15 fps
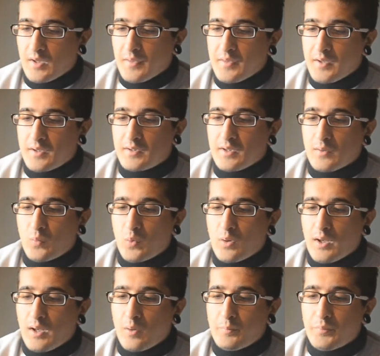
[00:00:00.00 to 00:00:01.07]
thing that
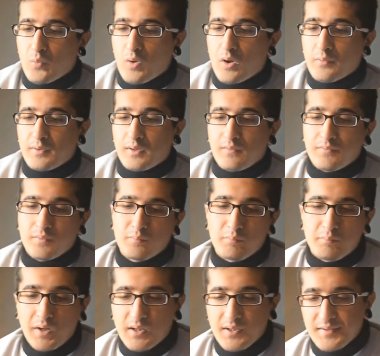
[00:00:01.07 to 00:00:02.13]
will help you out,
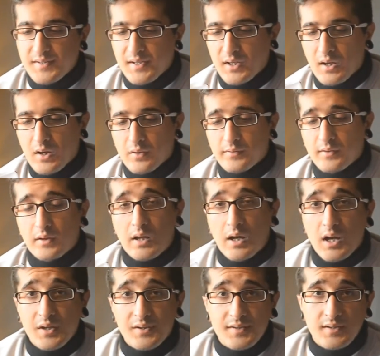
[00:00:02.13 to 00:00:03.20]
even balancing out the
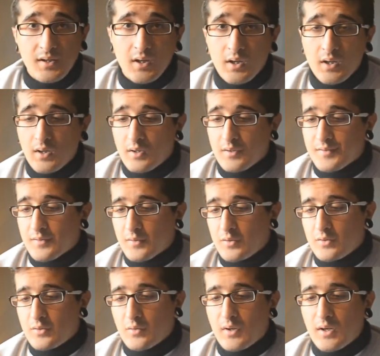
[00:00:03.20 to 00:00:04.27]
light, so
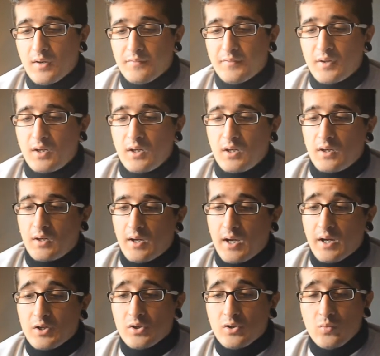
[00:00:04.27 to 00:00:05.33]
you don't have any
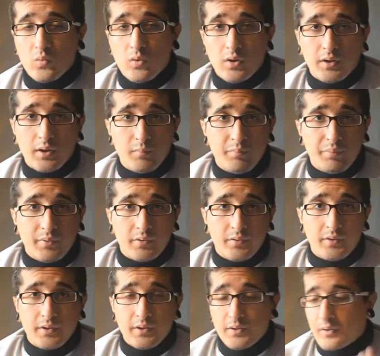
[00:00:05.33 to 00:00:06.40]
extra work in
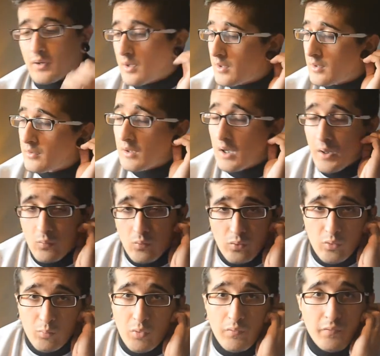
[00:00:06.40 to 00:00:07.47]

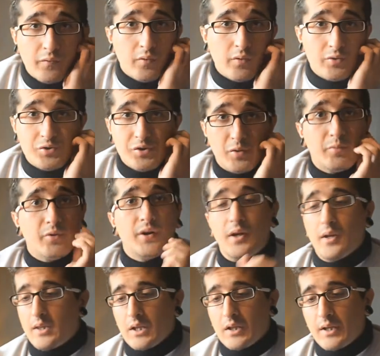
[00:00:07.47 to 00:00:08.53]
Lightroom or Photoshop or
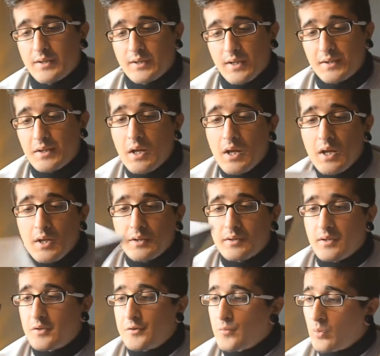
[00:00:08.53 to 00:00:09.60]
anything like that.
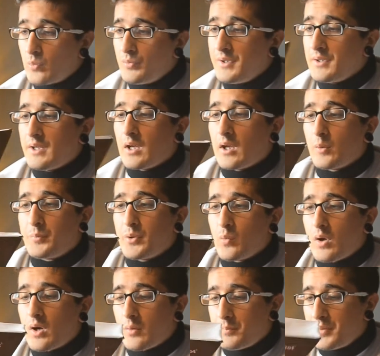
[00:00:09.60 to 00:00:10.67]
This will really help
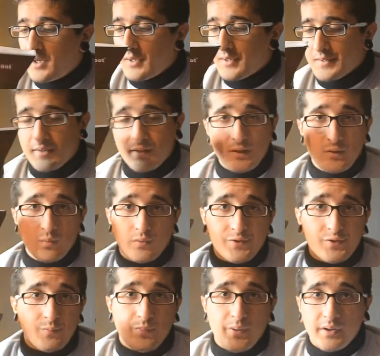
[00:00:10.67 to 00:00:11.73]
you out, because this will
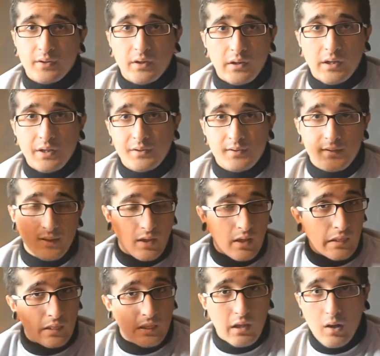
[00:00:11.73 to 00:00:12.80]
spread the light
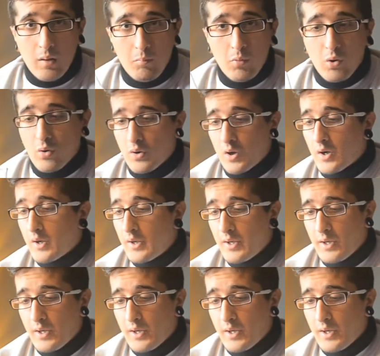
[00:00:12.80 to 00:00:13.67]
a lot more.